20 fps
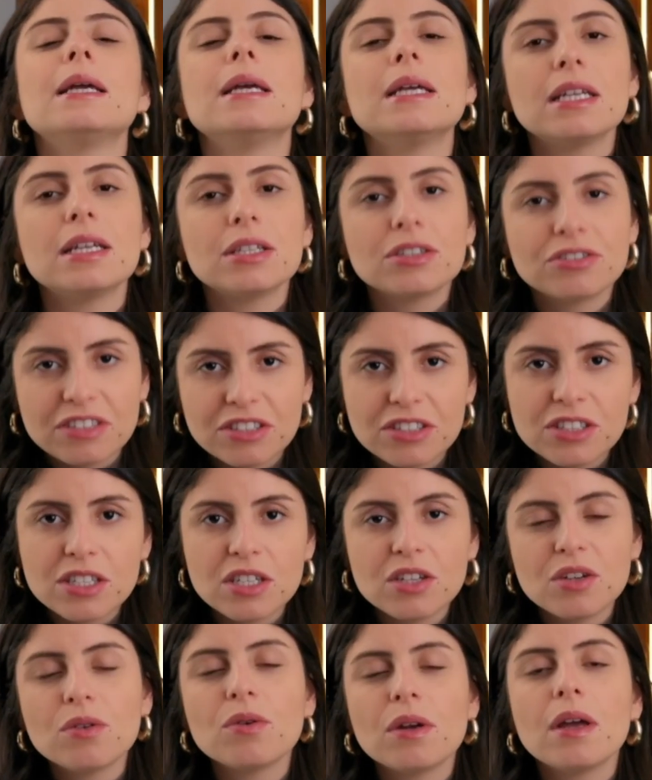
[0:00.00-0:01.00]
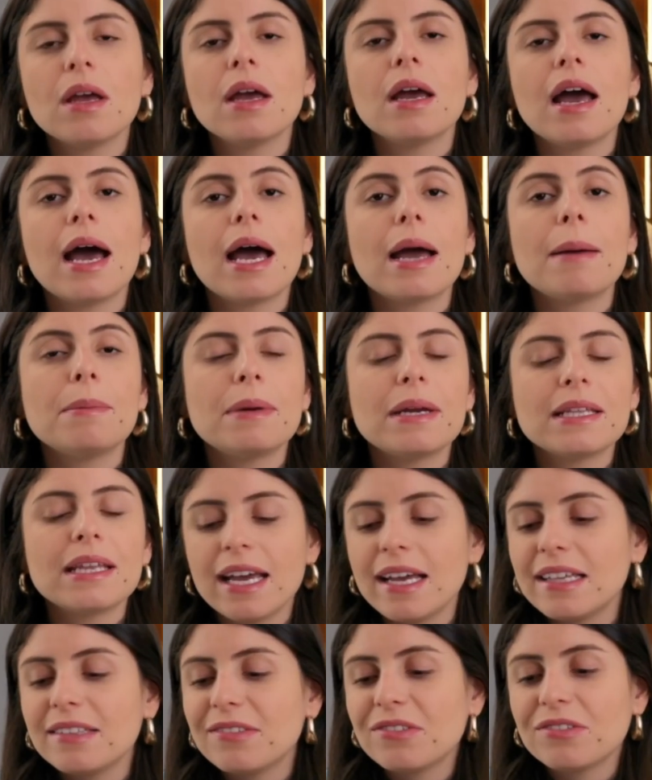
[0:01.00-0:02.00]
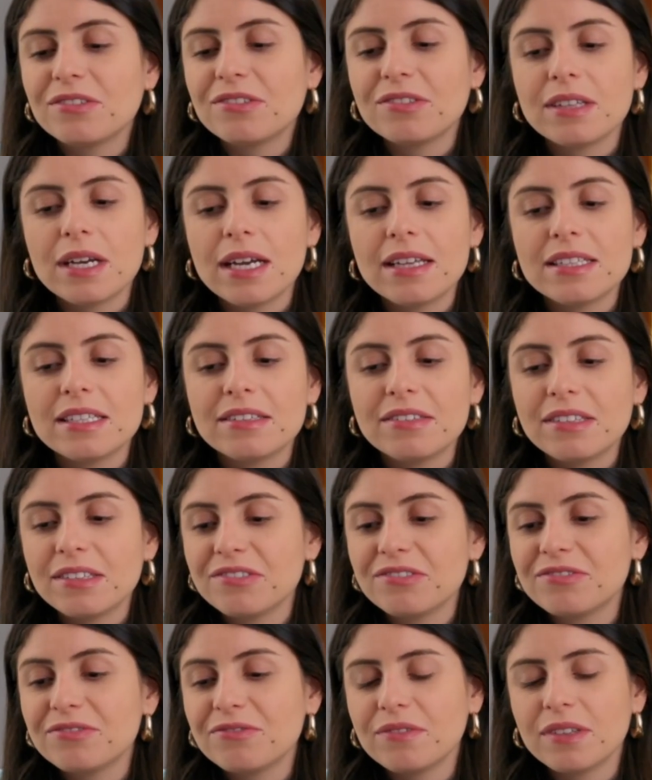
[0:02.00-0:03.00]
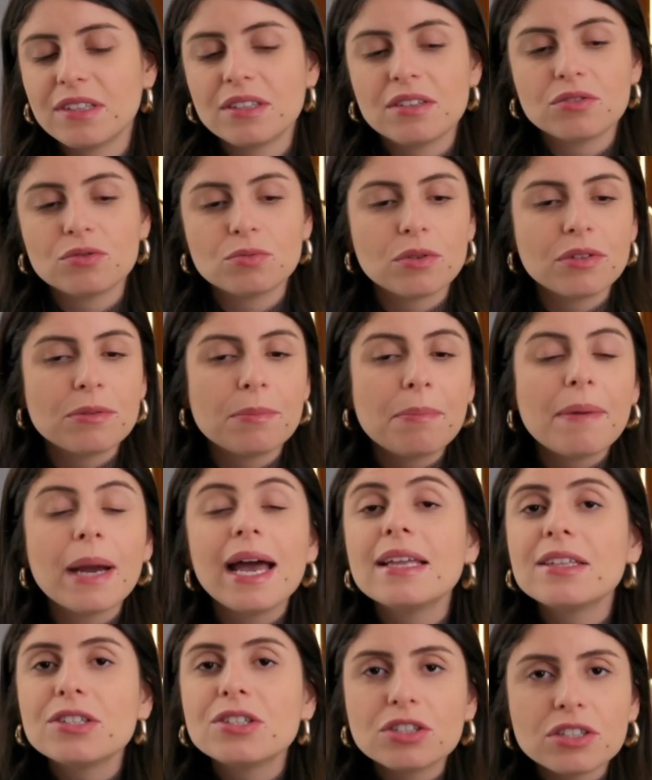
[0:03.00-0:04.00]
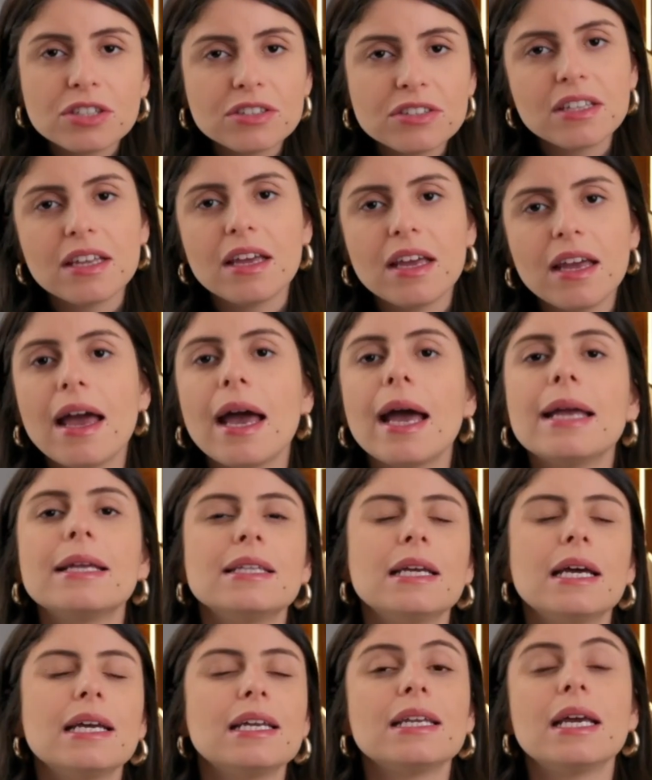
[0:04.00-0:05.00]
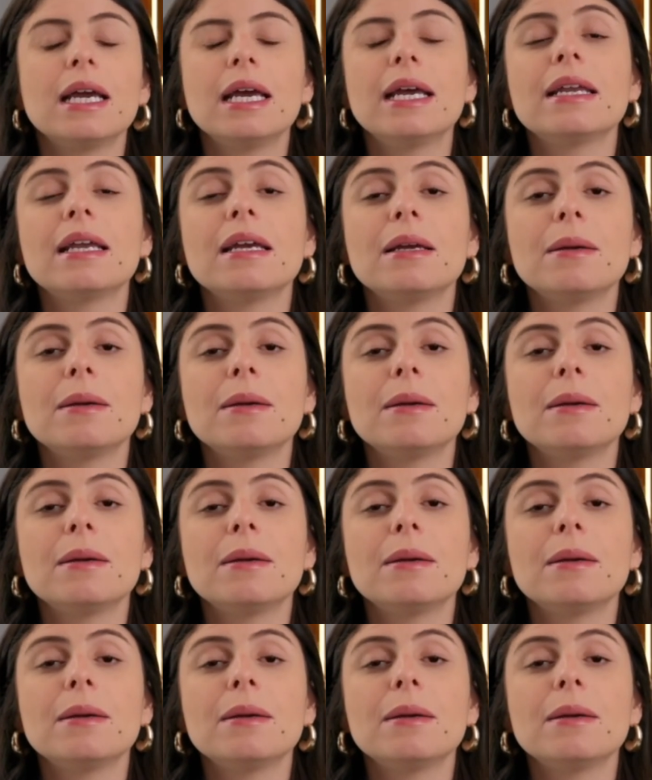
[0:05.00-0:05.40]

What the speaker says: years ago, I began to study this field with passion. I dedicated